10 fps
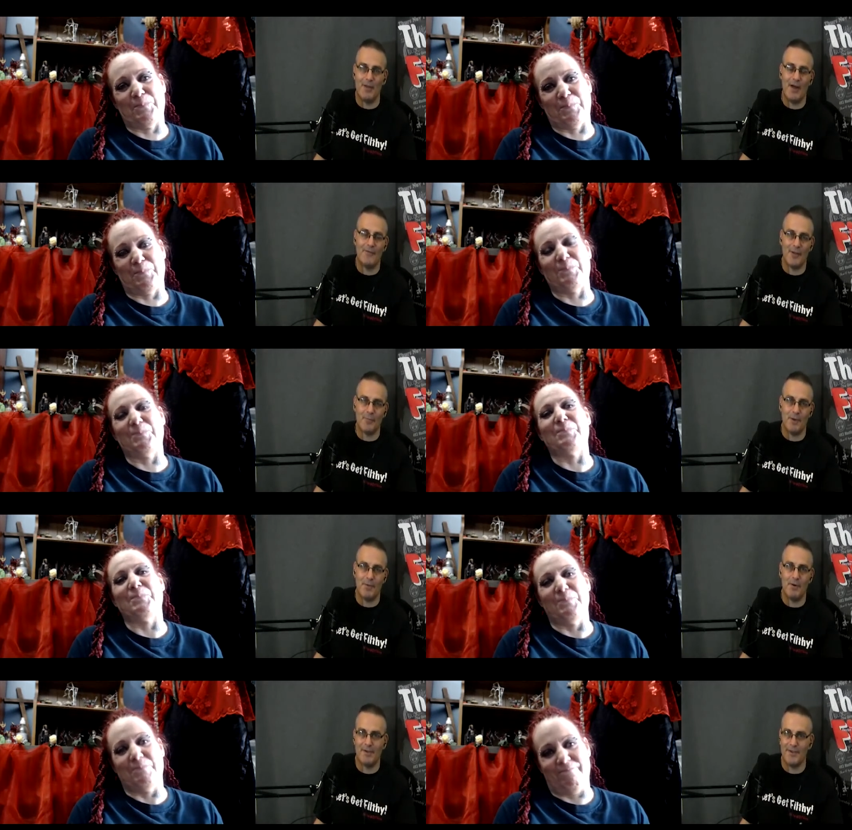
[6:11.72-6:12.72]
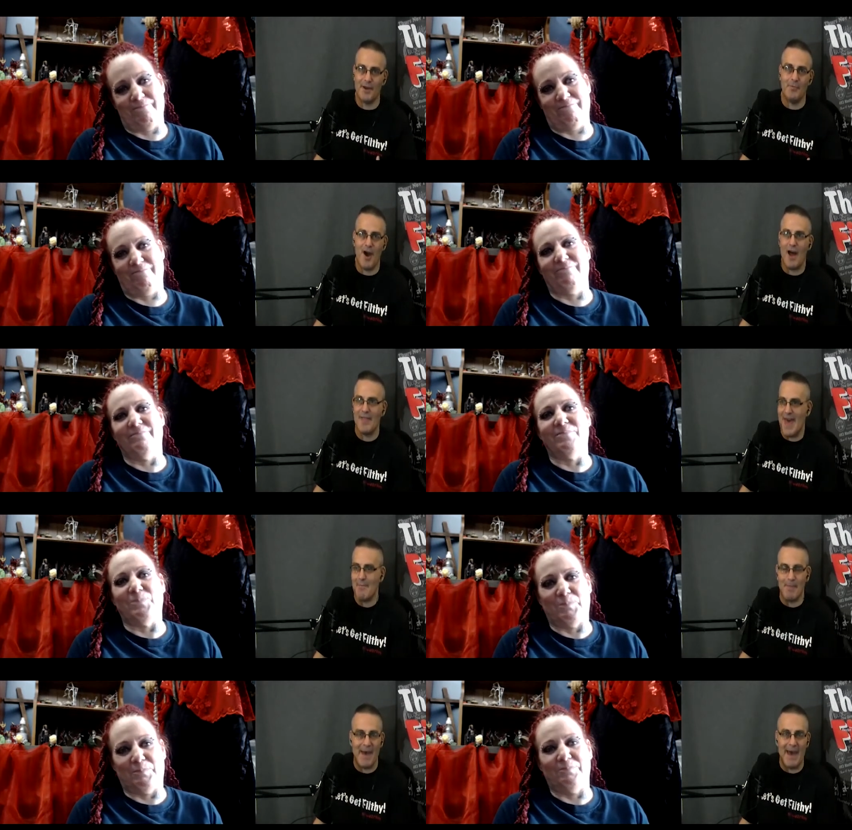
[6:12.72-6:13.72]
Speaker 1: a lot of other people, because I'm not
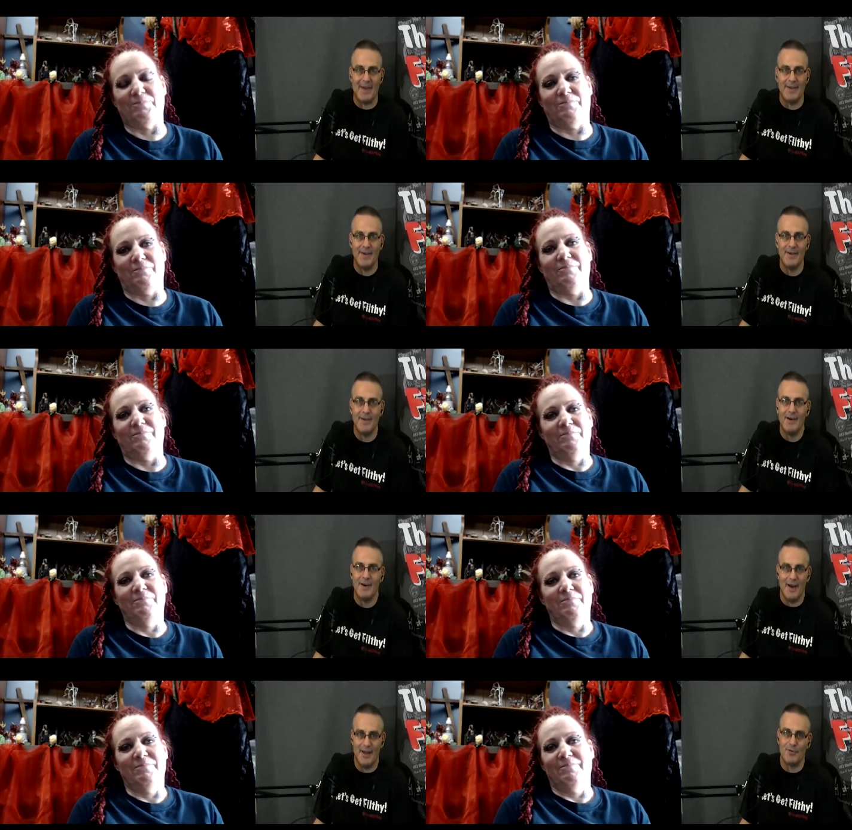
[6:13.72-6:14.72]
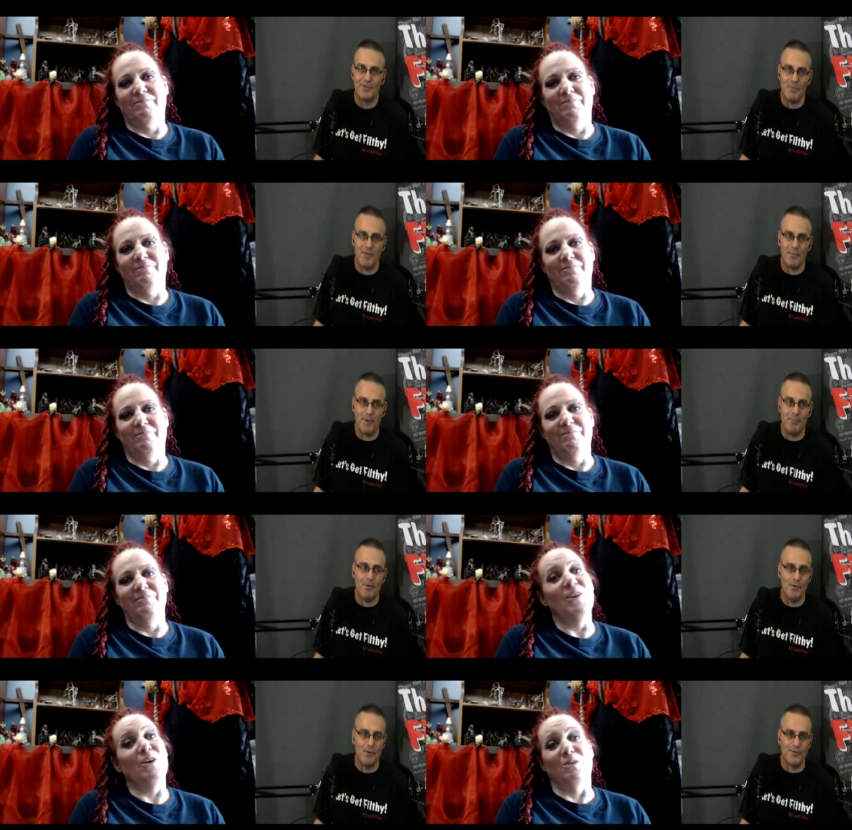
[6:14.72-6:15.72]
that bad. I know some other people
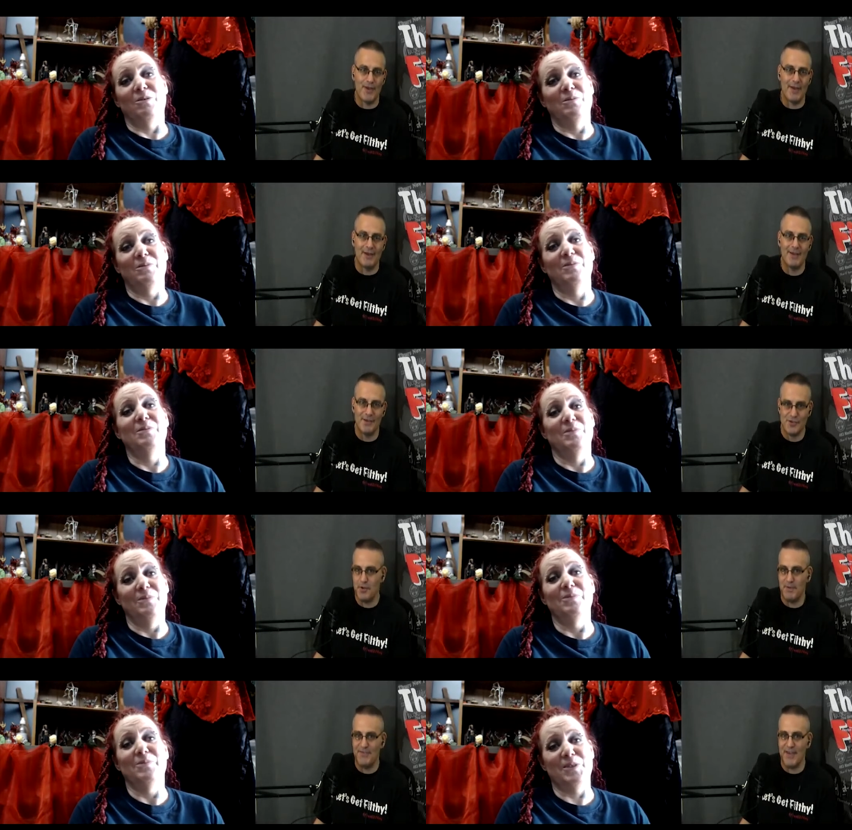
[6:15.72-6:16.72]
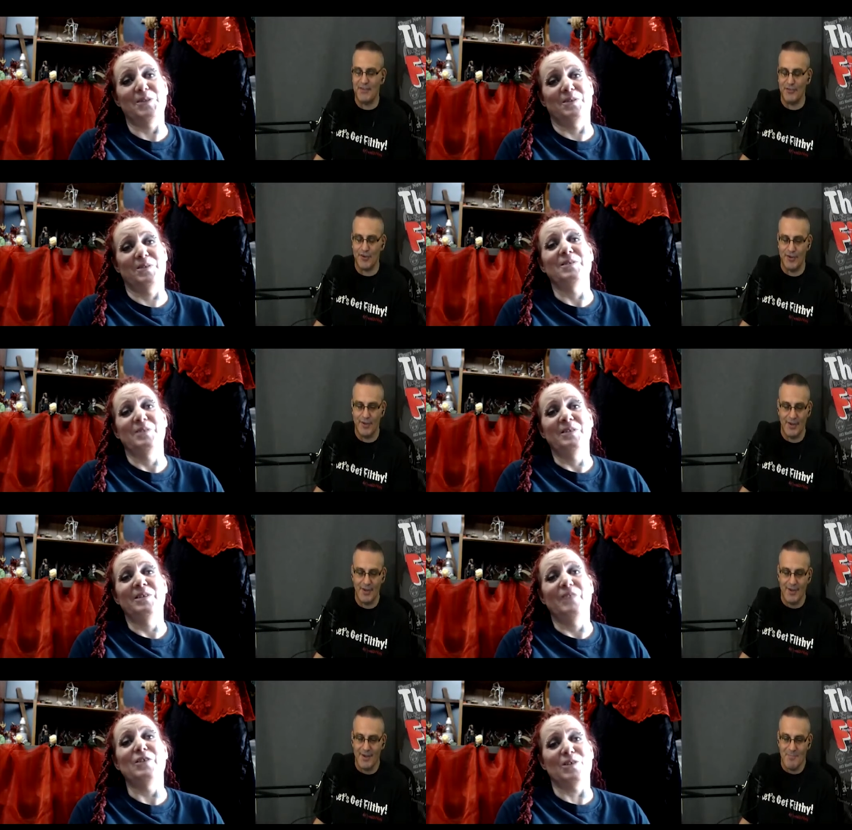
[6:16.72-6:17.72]
no. who's like should be censored.
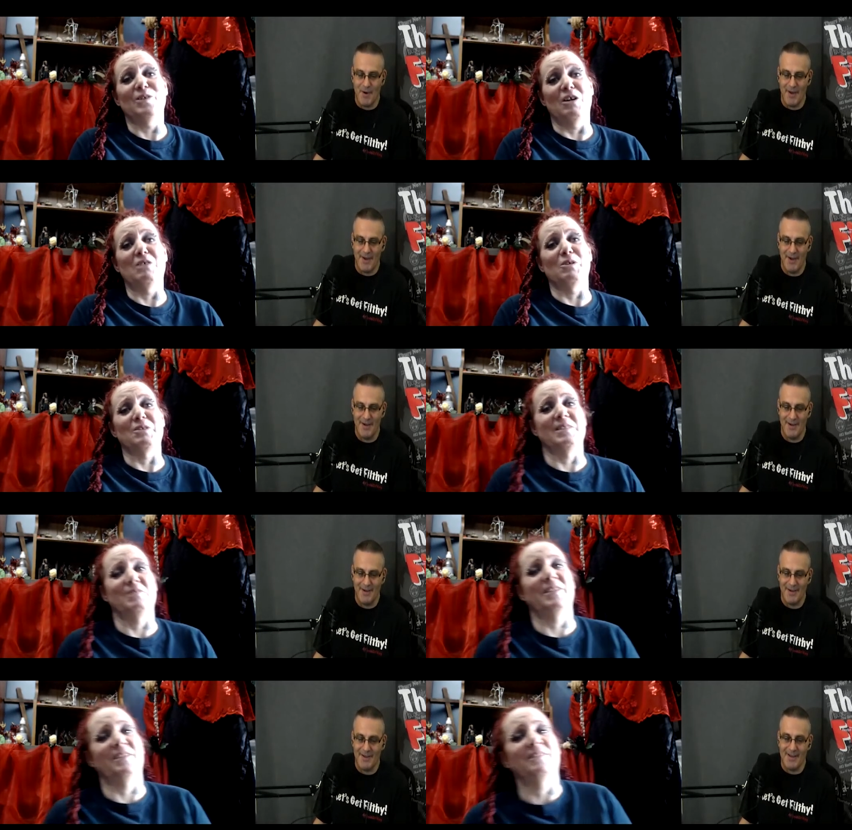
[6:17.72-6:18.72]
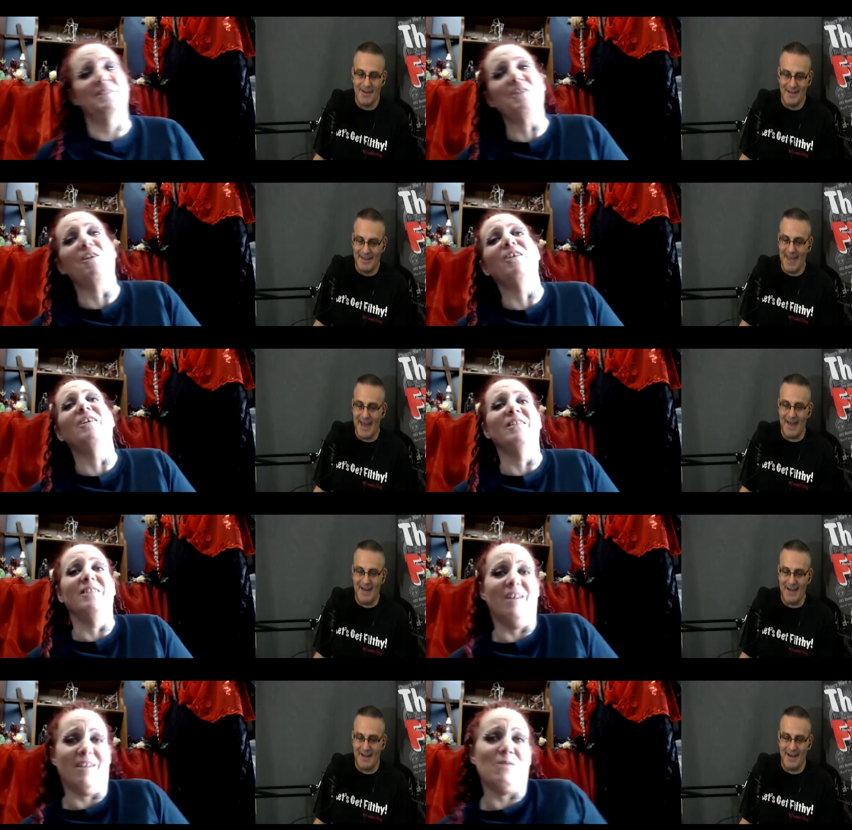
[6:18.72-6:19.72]
Speaker 2: There's a but, lot uh, worse out there. There are yeah. a
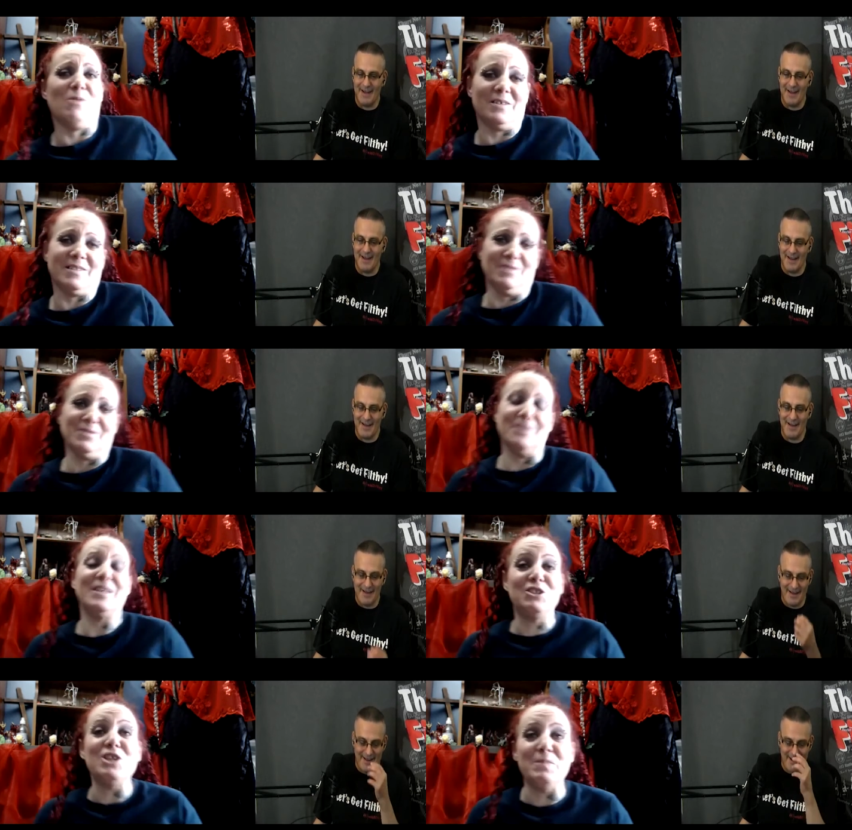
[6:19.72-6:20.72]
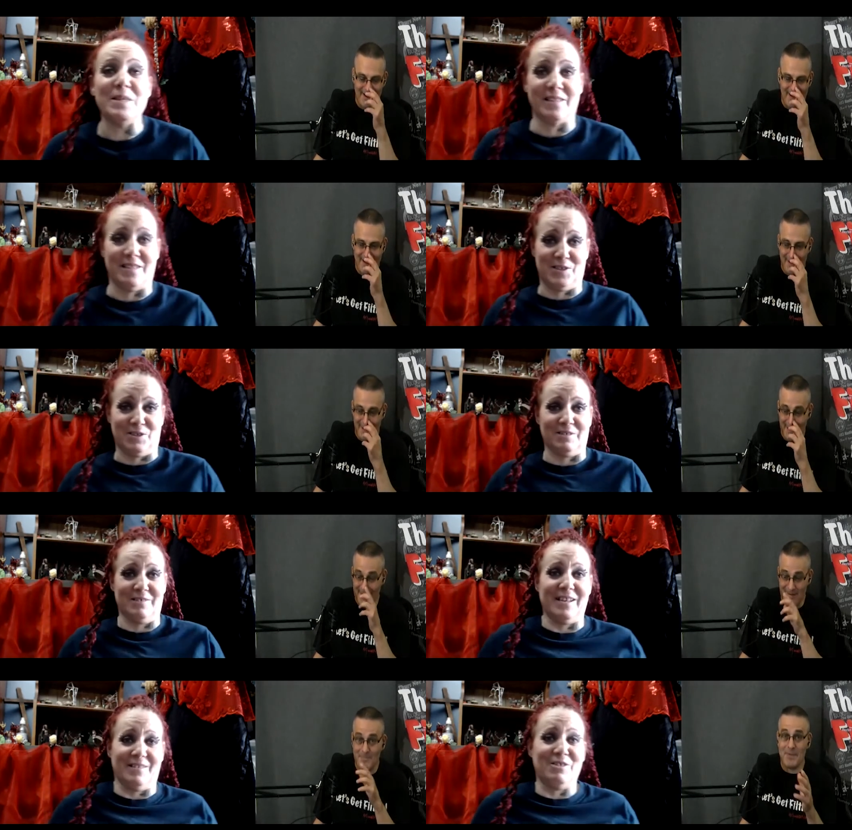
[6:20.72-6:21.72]
lot worse out there that should be censored.
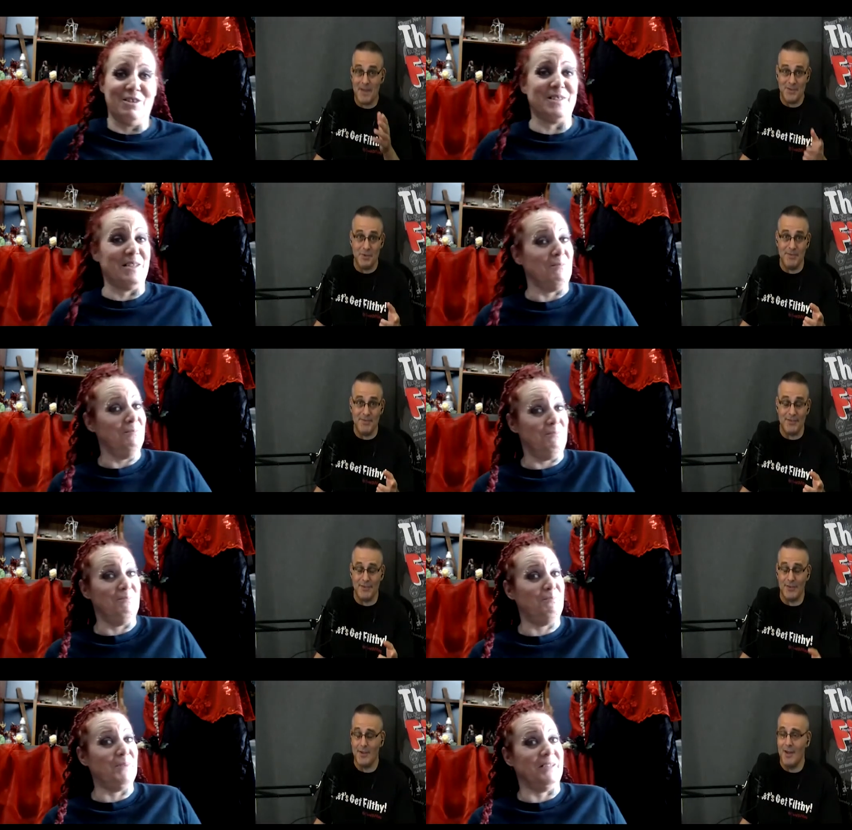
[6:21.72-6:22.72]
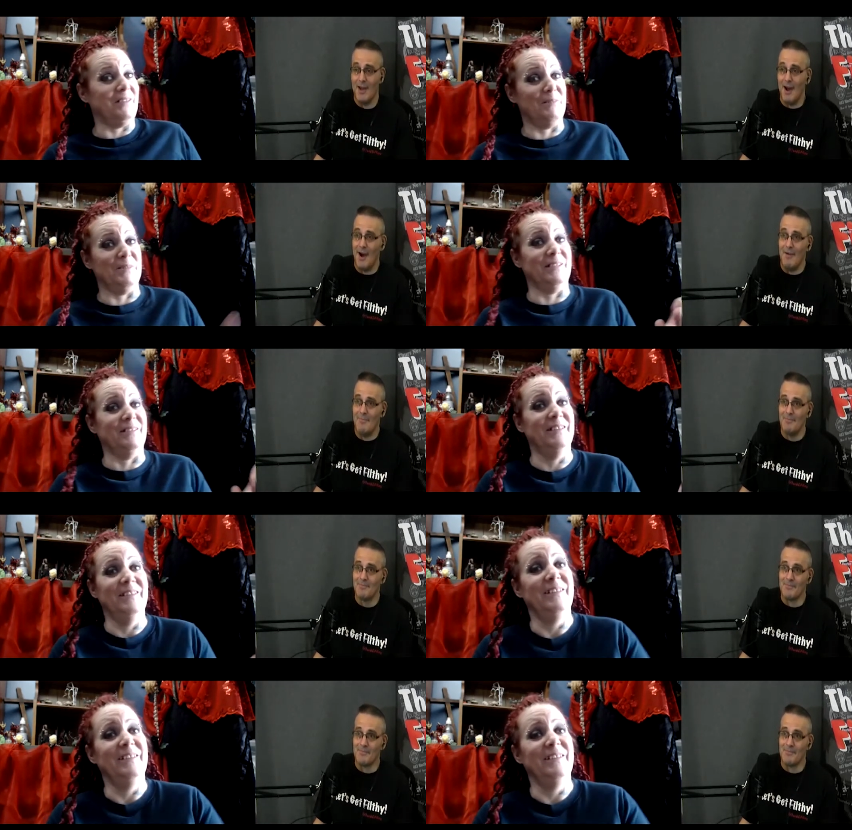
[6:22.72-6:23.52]
Yeah, there are should some. Be censored. But I um, mean, um,